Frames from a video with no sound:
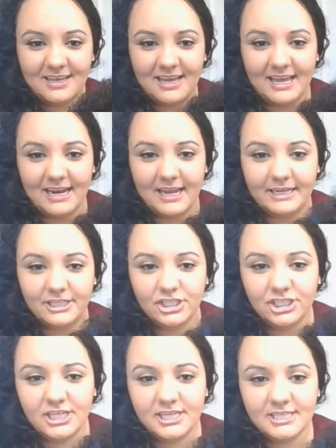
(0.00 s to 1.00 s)
And I
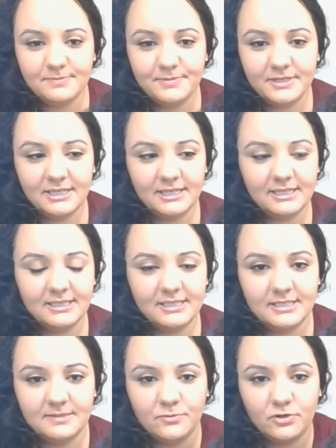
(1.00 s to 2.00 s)
just put it in
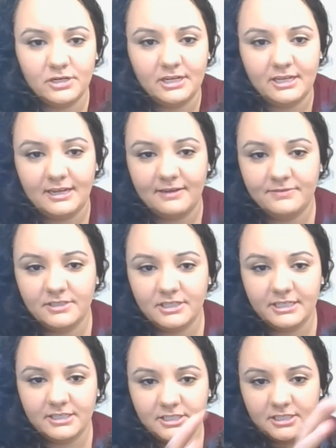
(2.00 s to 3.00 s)
this morning after
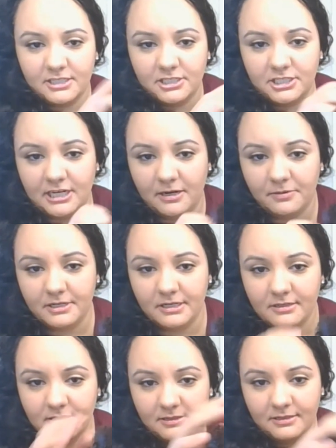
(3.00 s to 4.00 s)
he took a shower.
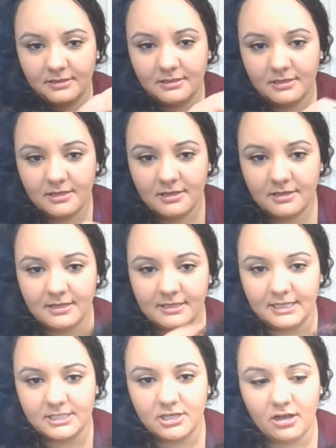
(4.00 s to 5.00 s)
And
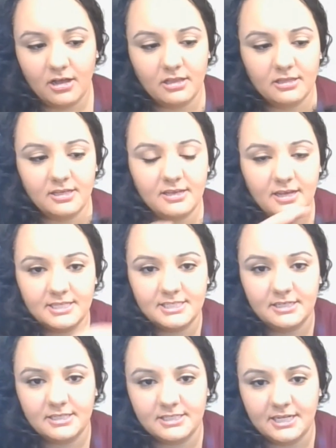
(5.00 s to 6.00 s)
that's all he has
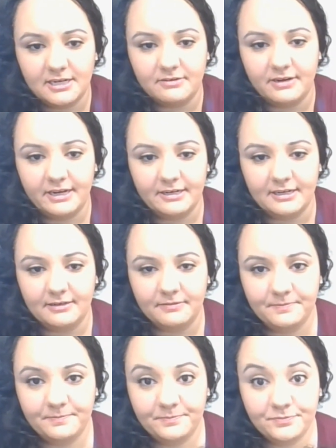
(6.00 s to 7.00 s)
in his hair right now.
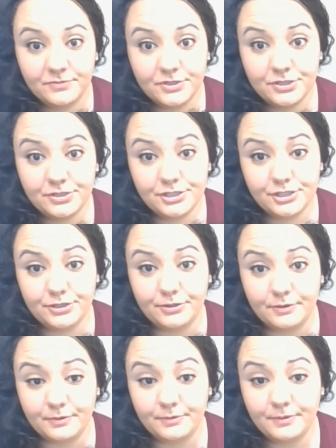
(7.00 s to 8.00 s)

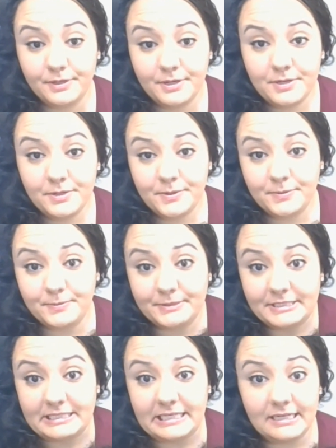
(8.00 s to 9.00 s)
So we'll
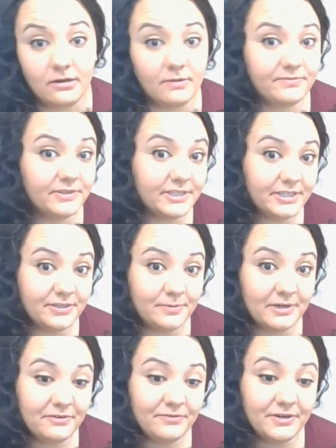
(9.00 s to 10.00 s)
see. Hopefully it'll
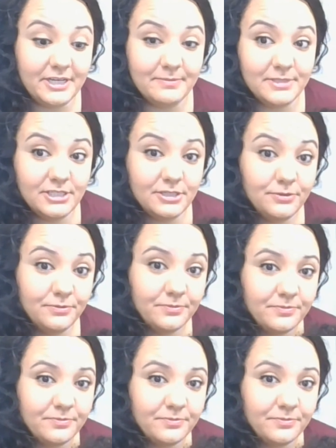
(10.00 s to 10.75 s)
work for him too.